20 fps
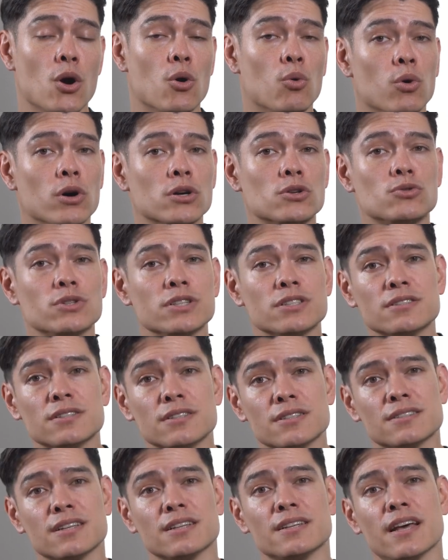One reason
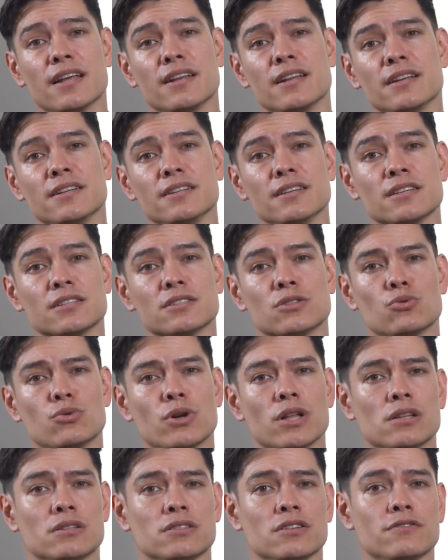is that NAD is a
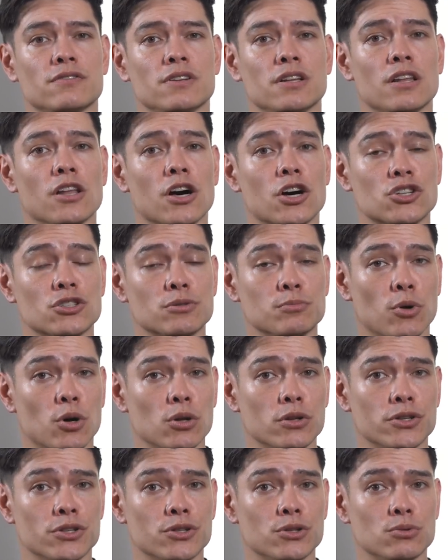relatively large
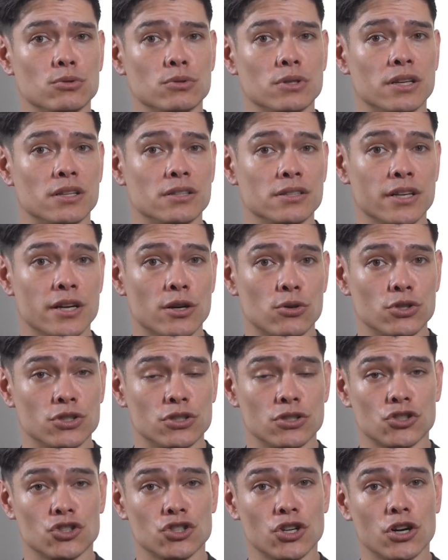molecule and
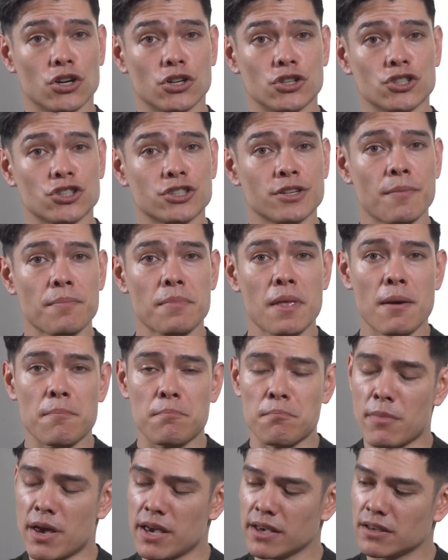carries a charge,
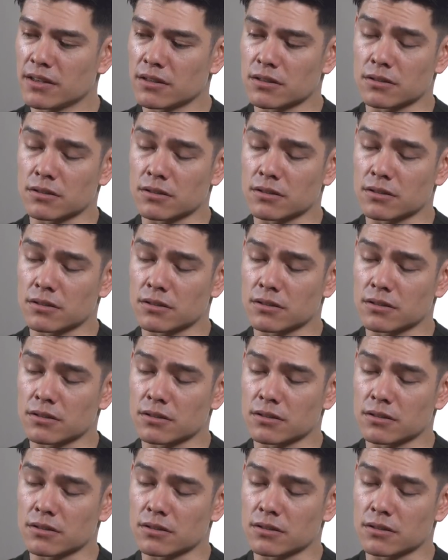making